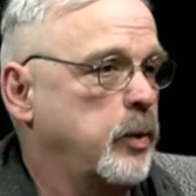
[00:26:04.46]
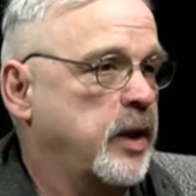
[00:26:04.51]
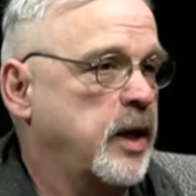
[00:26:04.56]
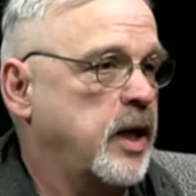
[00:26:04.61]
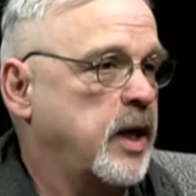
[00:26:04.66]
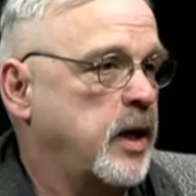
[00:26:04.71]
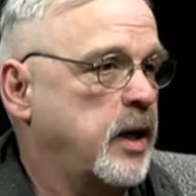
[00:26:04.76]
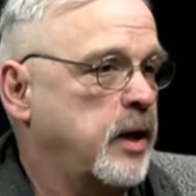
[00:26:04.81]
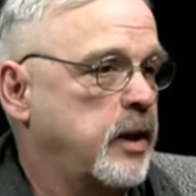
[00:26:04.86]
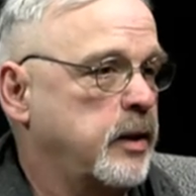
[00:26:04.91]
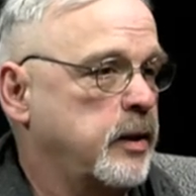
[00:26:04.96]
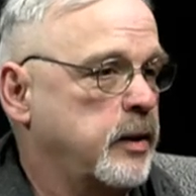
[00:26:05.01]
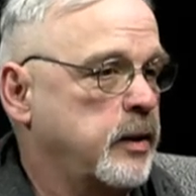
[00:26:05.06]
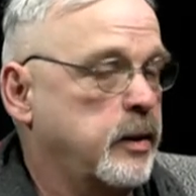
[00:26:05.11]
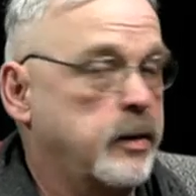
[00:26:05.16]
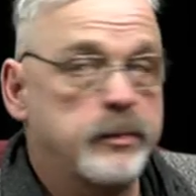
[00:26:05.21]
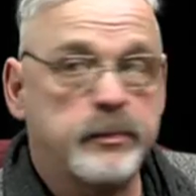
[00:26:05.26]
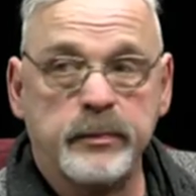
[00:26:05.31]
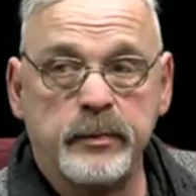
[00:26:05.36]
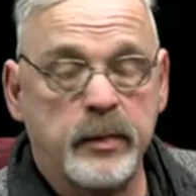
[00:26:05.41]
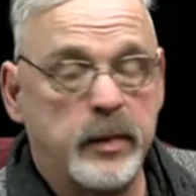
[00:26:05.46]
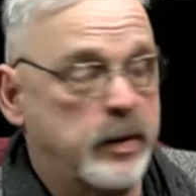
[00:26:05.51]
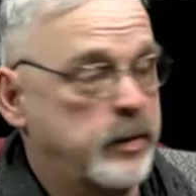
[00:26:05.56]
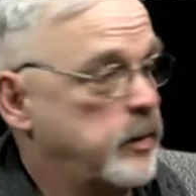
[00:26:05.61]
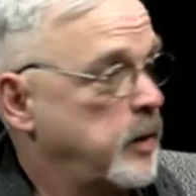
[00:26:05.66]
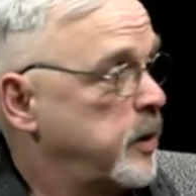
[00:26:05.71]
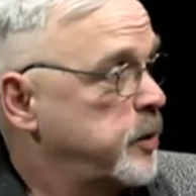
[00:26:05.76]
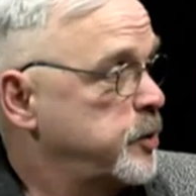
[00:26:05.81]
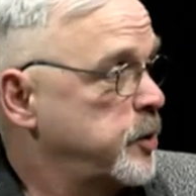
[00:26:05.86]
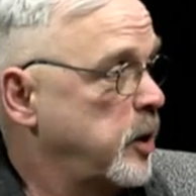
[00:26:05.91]
we had
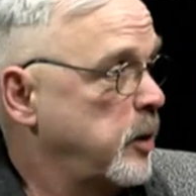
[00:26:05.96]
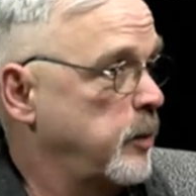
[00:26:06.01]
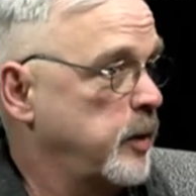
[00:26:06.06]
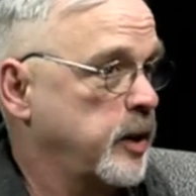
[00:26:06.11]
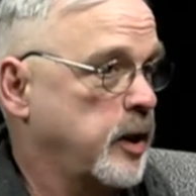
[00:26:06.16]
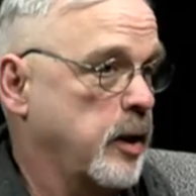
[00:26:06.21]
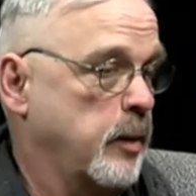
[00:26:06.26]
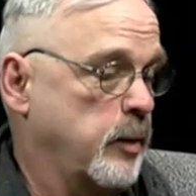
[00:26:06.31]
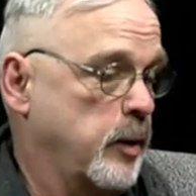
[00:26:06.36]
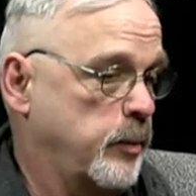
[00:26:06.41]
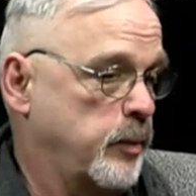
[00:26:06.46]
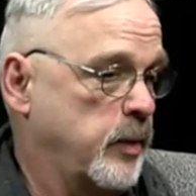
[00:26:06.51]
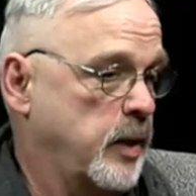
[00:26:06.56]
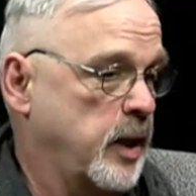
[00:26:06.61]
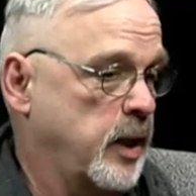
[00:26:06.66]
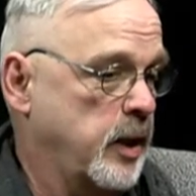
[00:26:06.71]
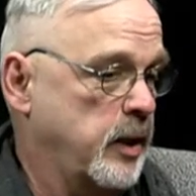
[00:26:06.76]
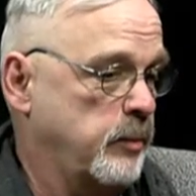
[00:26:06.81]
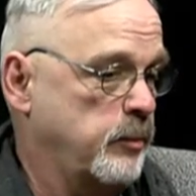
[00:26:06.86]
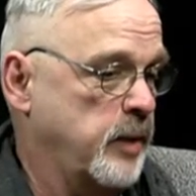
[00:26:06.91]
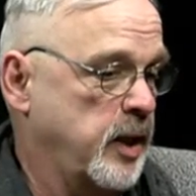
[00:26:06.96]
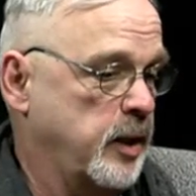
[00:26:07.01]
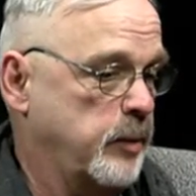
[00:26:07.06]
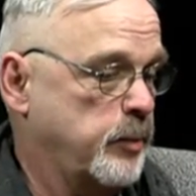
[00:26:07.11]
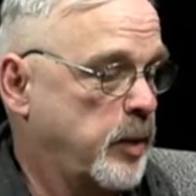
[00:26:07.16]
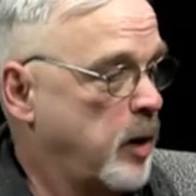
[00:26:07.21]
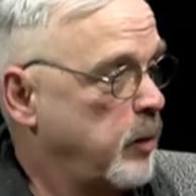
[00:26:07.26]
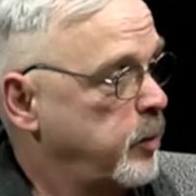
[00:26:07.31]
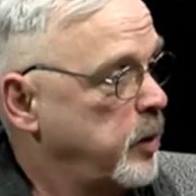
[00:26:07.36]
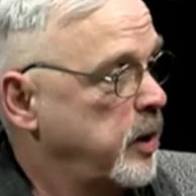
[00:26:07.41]
a gentleman come up and
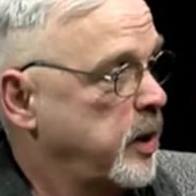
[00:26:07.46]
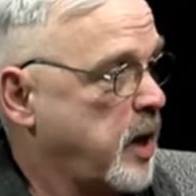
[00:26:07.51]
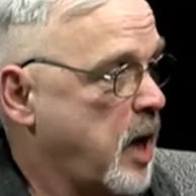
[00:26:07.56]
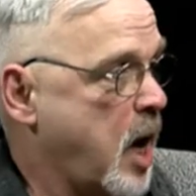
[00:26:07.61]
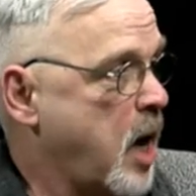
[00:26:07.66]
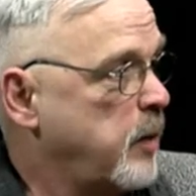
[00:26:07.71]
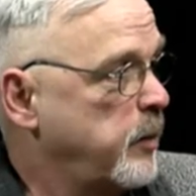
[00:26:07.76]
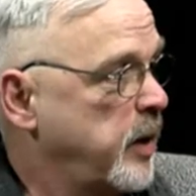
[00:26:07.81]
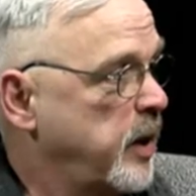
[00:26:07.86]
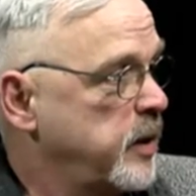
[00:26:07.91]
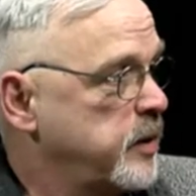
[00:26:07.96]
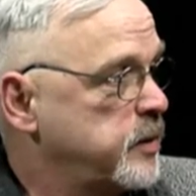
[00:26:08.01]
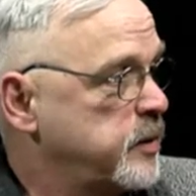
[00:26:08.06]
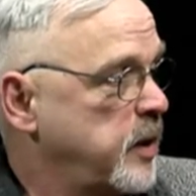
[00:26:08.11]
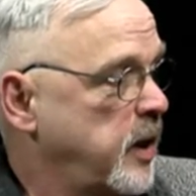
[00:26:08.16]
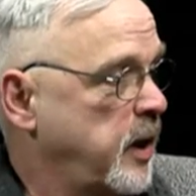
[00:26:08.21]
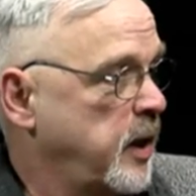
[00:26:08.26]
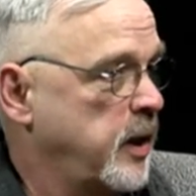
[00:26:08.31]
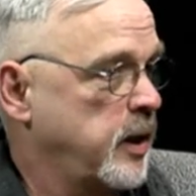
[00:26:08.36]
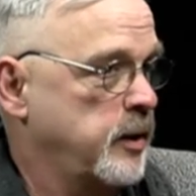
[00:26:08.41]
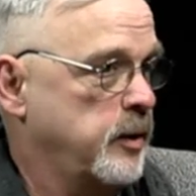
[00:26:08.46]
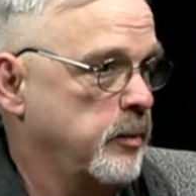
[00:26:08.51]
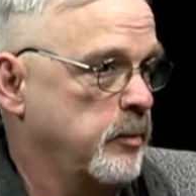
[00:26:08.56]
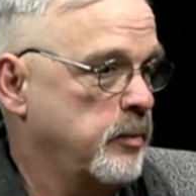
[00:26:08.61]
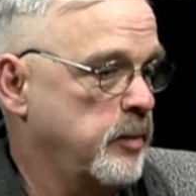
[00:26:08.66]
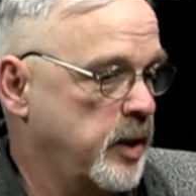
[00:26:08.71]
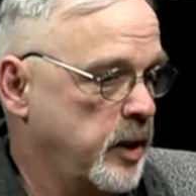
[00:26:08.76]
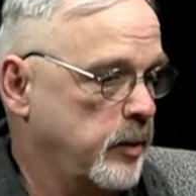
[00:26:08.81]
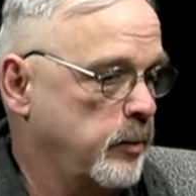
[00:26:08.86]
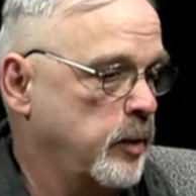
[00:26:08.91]
make public comments, and the
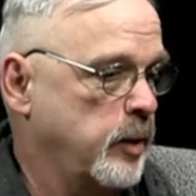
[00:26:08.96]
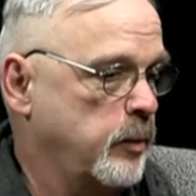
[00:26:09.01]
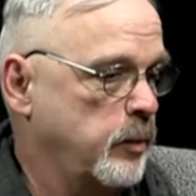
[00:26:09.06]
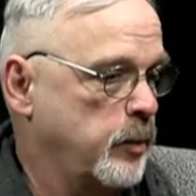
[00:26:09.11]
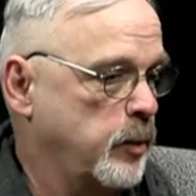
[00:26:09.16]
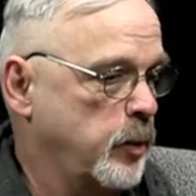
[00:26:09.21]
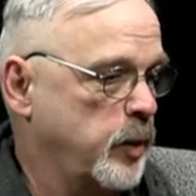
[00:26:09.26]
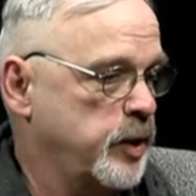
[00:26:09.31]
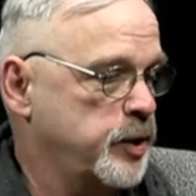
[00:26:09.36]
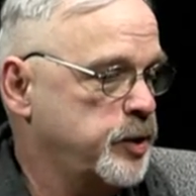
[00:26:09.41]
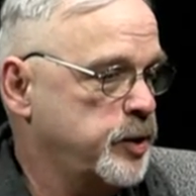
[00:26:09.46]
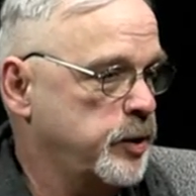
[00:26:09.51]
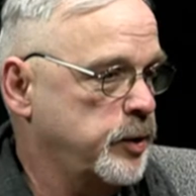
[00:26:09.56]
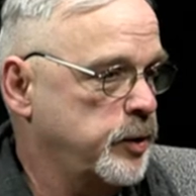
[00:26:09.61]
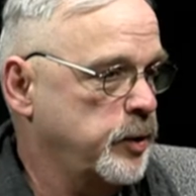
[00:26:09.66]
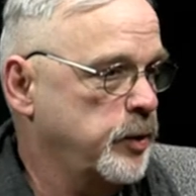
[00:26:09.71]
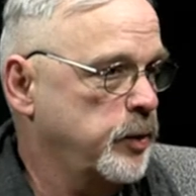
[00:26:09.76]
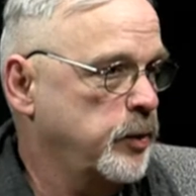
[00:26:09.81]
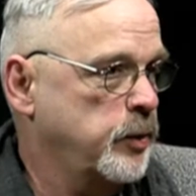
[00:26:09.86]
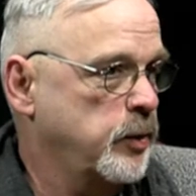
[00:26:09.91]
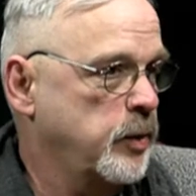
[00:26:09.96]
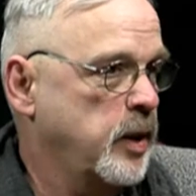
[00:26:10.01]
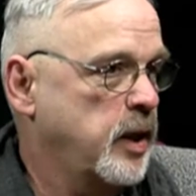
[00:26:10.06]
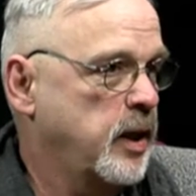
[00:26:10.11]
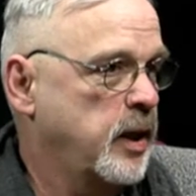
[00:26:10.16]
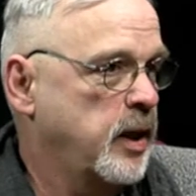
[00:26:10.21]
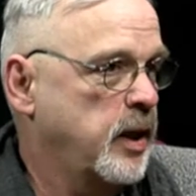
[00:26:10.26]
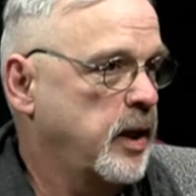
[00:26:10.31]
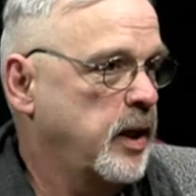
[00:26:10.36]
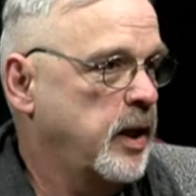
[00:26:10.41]
minimum we should do
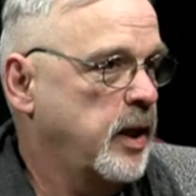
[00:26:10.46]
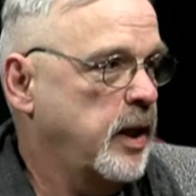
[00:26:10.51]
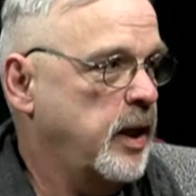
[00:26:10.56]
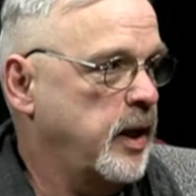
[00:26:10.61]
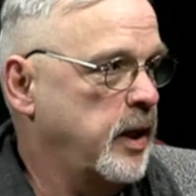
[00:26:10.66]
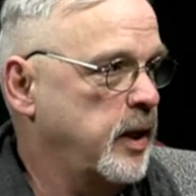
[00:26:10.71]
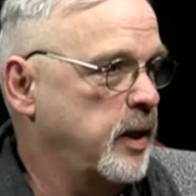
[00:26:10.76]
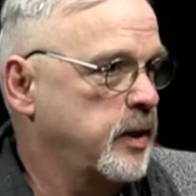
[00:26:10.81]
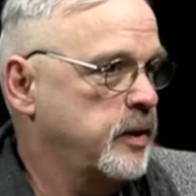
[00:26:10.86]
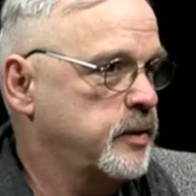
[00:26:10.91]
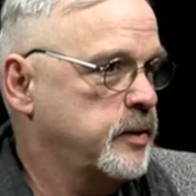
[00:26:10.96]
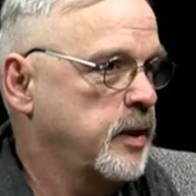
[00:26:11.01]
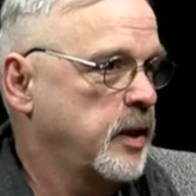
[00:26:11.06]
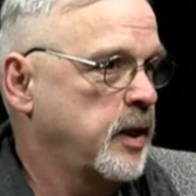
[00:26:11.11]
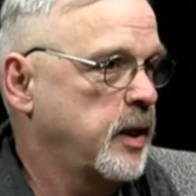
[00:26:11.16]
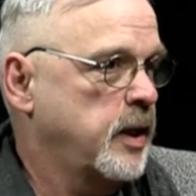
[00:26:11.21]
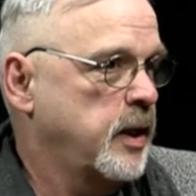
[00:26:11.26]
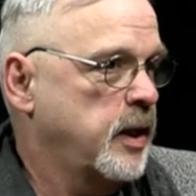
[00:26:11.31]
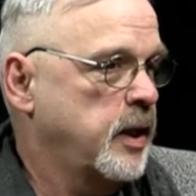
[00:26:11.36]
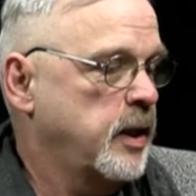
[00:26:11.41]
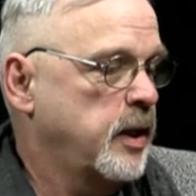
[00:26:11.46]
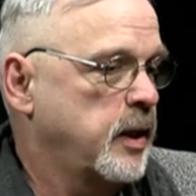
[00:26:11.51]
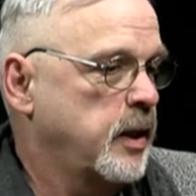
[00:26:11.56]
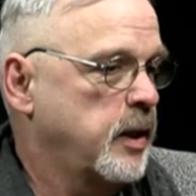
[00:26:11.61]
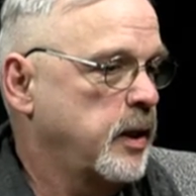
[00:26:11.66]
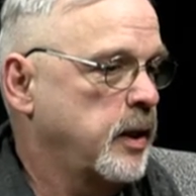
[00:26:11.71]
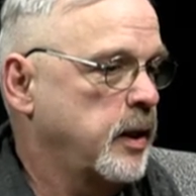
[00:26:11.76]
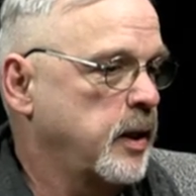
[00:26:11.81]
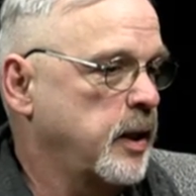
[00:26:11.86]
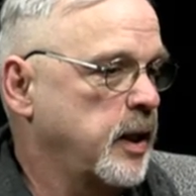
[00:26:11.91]
is
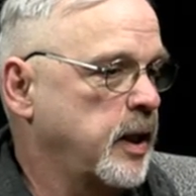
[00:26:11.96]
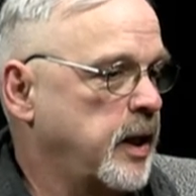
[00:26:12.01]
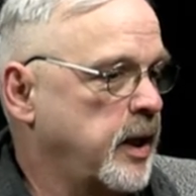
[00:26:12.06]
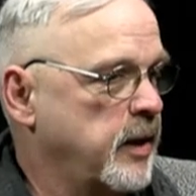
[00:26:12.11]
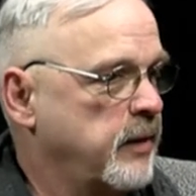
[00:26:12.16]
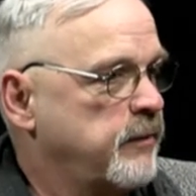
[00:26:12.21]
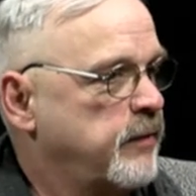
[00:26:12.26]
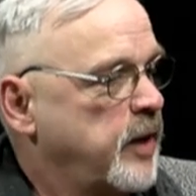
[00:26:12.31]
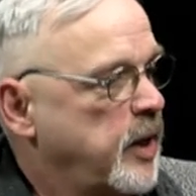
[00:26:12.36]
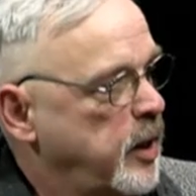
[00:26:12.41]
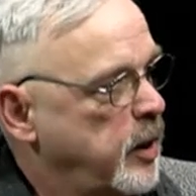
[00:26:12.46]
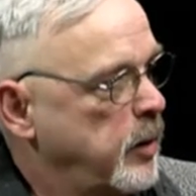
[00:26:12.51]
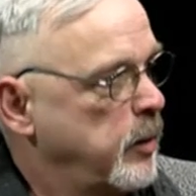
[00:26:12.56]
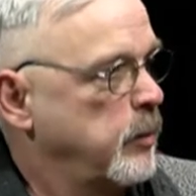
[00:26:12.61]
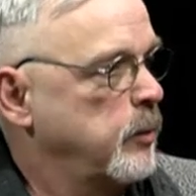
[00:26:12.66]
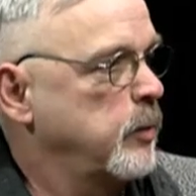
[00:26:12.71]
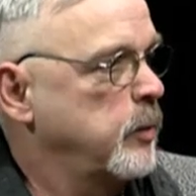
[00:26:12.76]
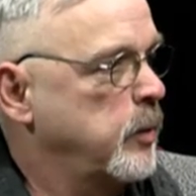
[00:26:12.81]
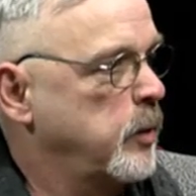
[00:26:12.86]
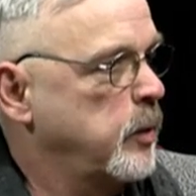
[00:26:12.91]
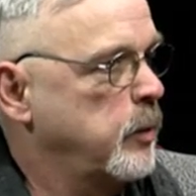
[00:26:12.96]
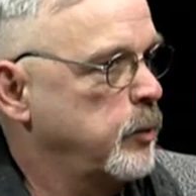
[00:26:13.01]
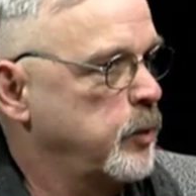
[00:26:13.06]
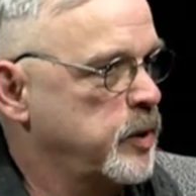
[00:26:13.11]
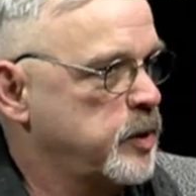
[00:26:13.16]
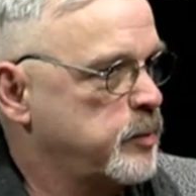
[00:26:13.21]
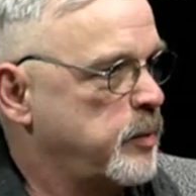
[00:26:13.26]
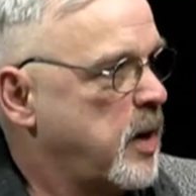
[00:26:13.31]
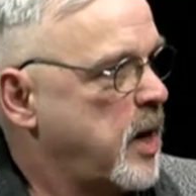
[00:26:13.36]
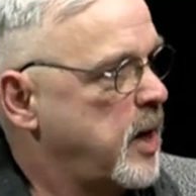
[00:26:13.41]
give him
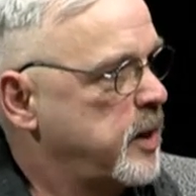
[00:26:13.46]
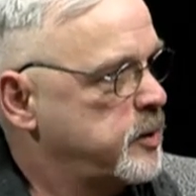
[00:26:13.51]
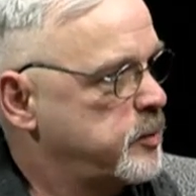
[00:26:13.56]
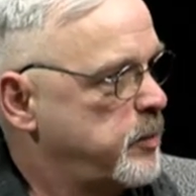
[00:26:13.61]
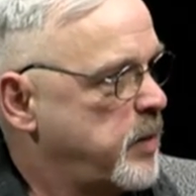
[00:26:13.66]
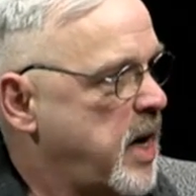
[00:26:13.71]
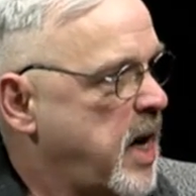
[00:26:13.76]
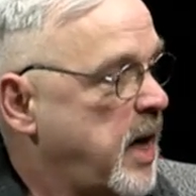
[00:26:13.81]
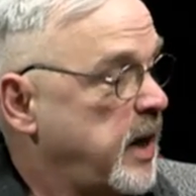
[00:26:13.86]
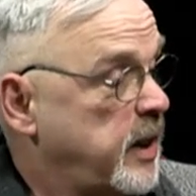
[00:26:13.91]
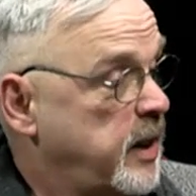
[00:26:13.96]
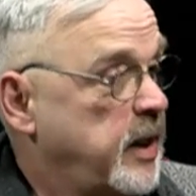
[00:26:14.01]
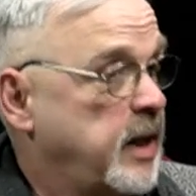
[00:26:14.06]
response back.